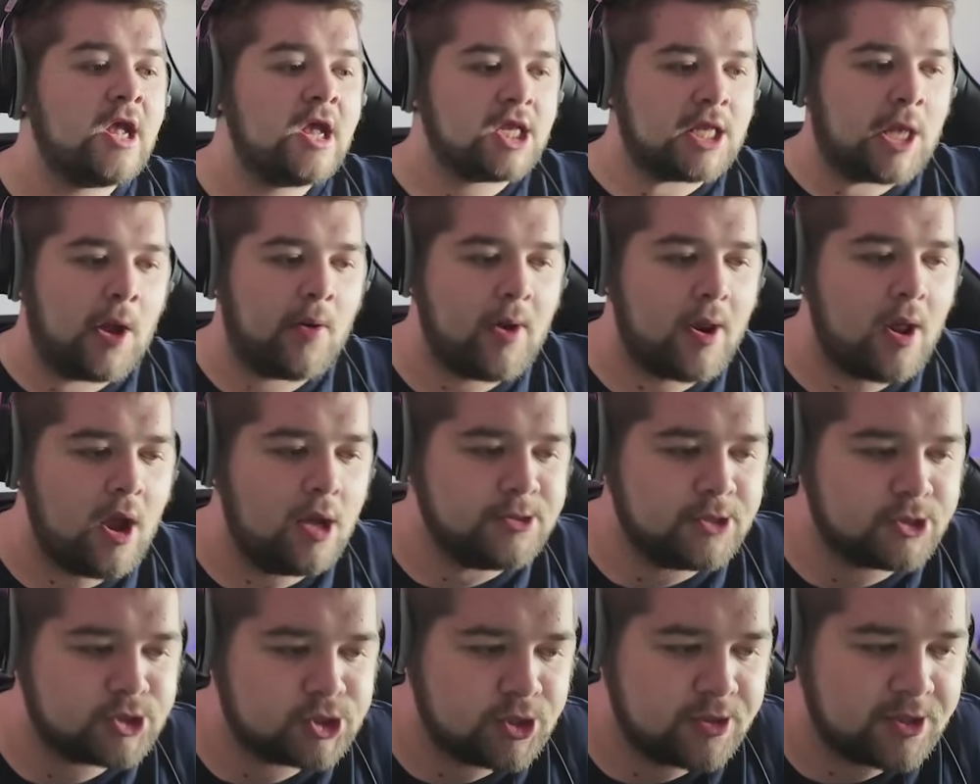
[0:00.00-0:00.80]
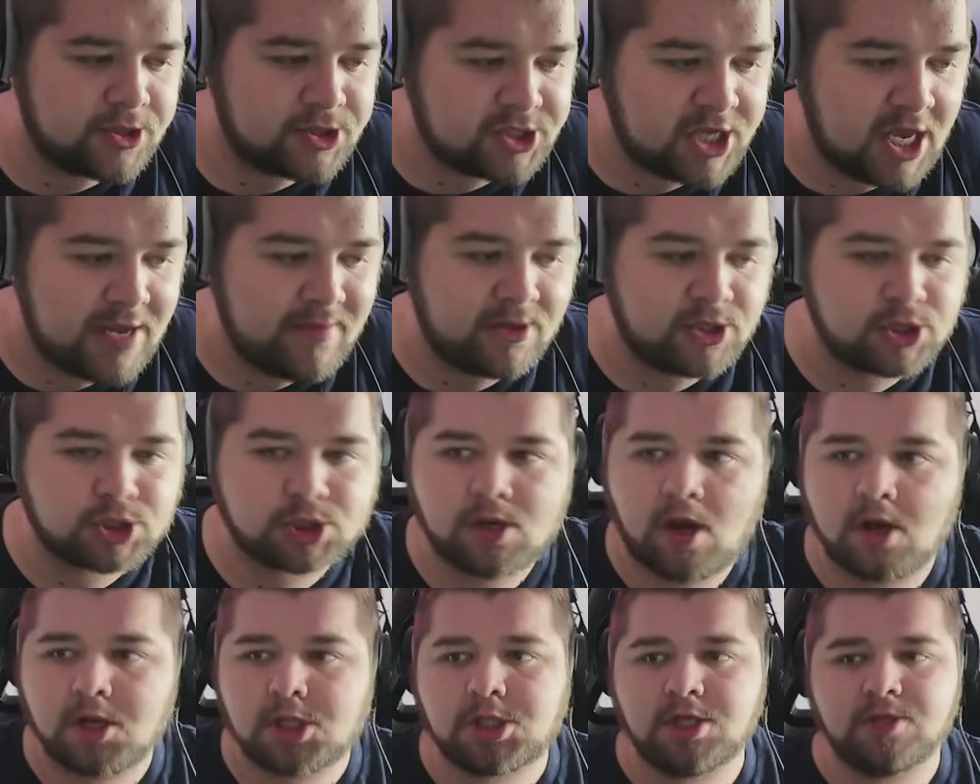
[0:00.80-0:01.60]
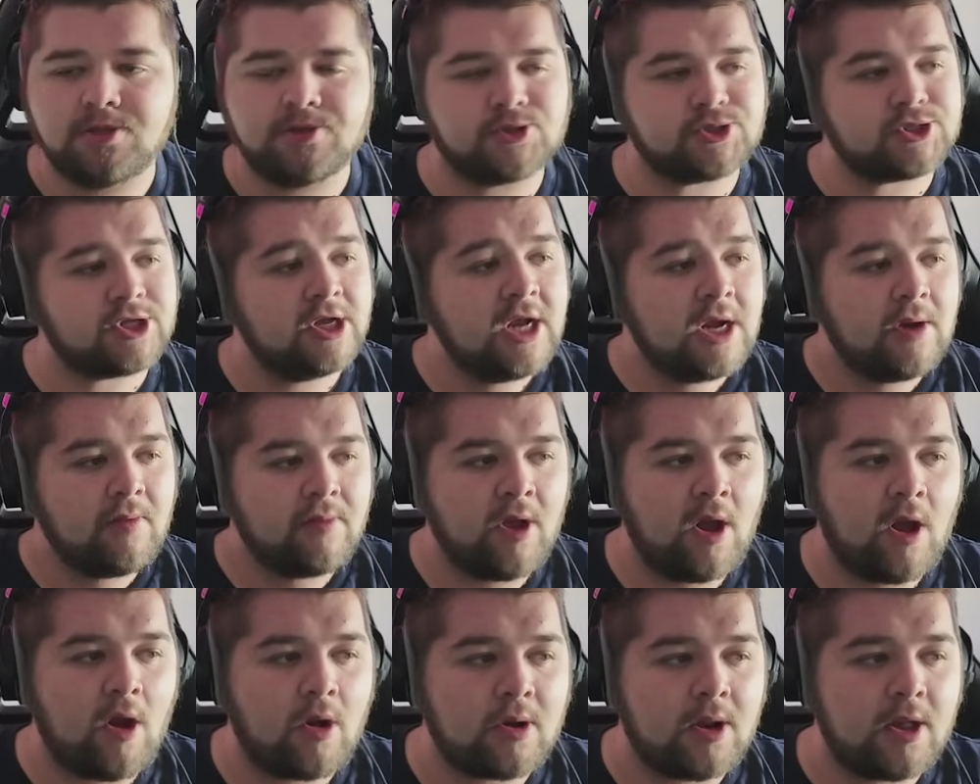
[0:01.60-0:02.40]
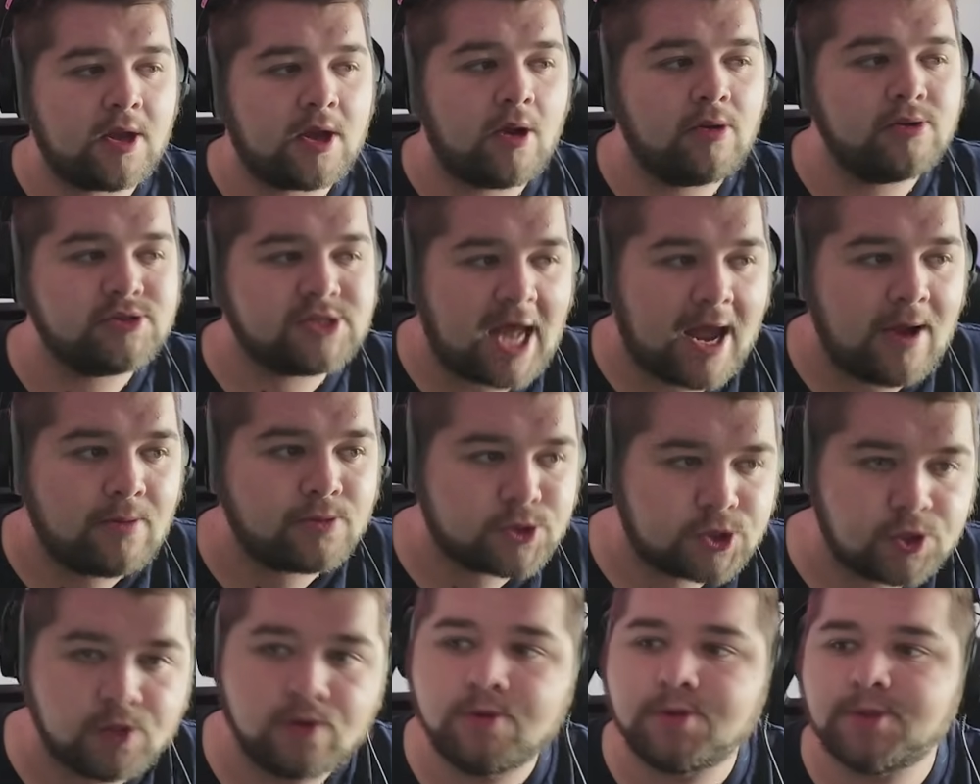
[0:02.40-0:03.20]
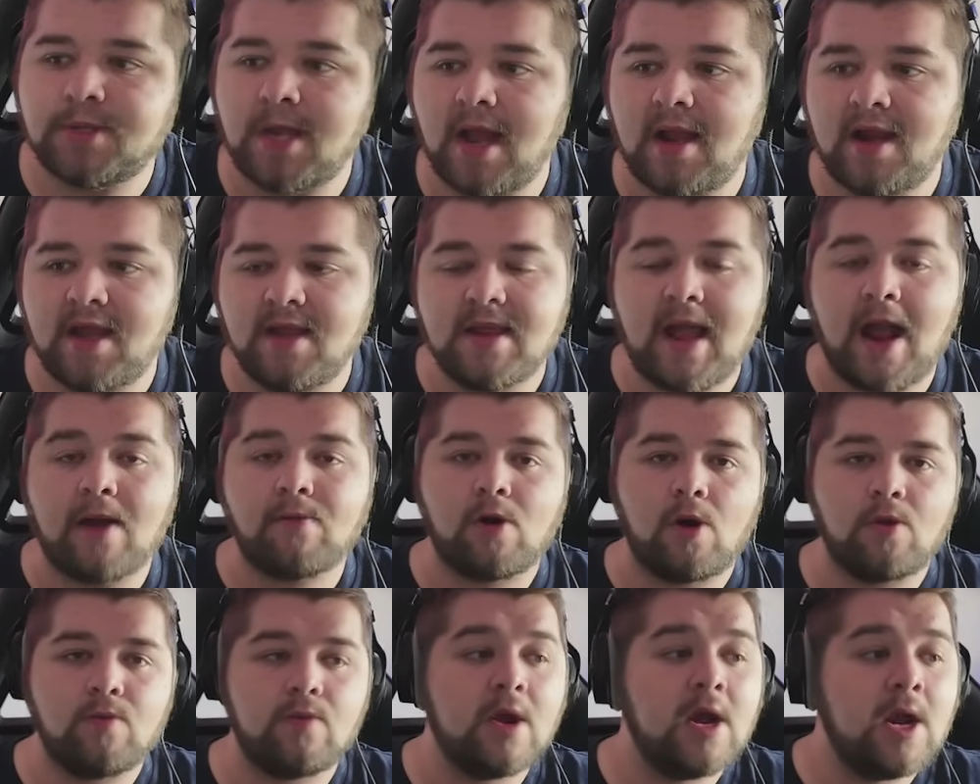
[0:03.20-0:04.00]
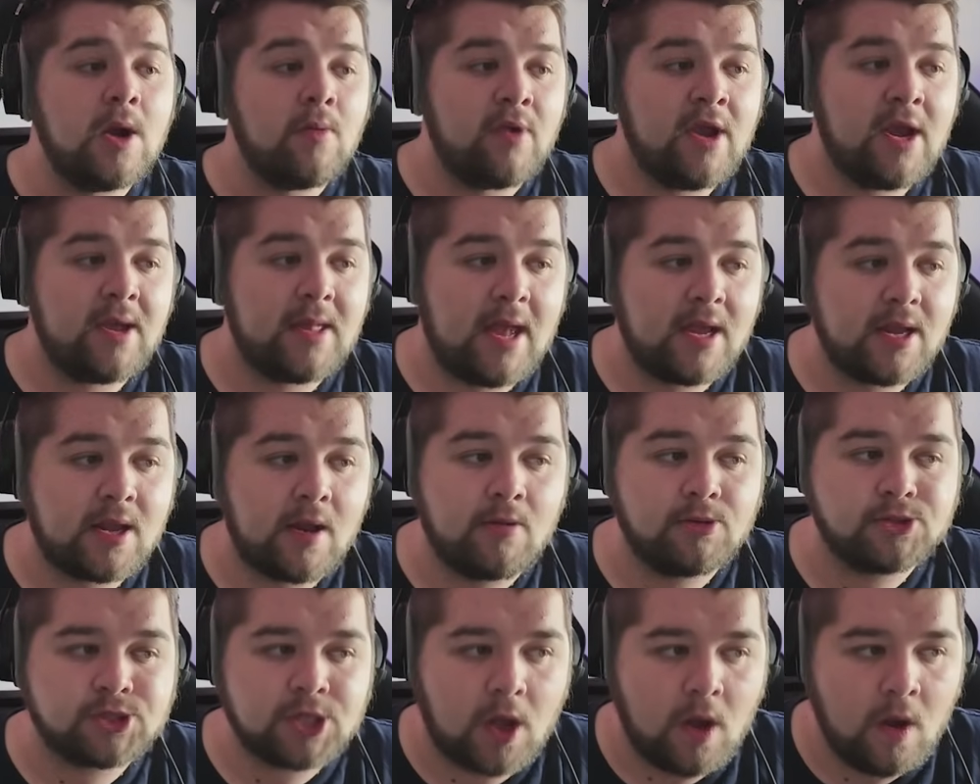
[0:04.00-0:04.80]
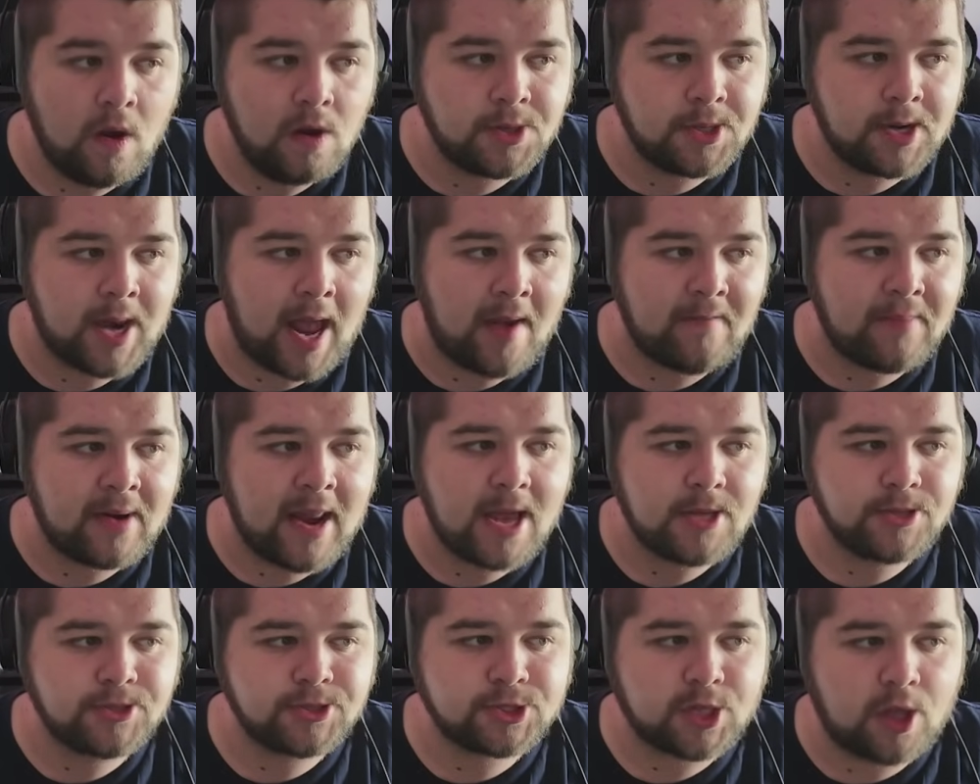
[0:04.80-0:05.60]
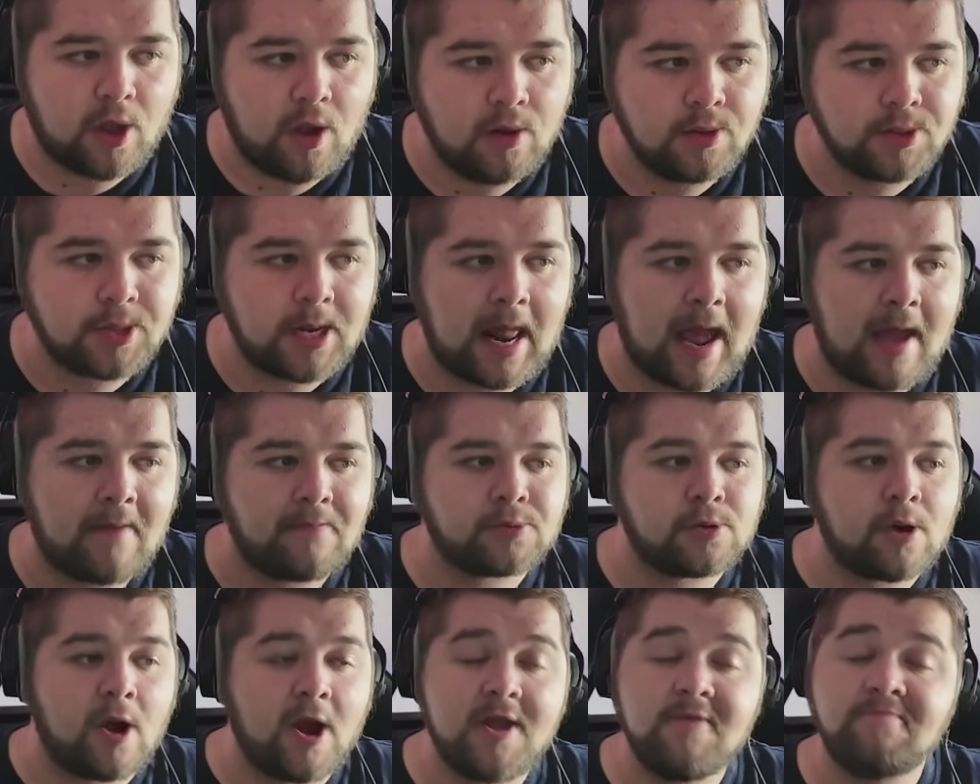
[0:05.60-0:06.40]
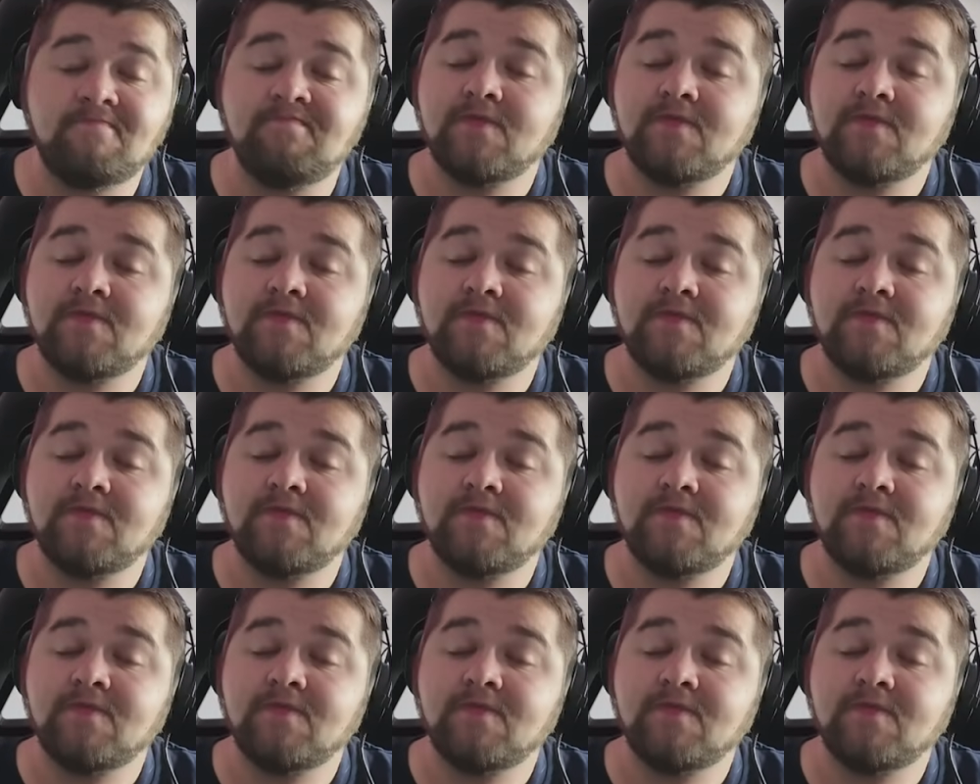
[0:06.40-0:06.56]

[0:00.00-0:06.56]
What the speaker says: Going over to the team instructions, we are going to go down to fairly narrow. We are then going to overlap left, overlap right,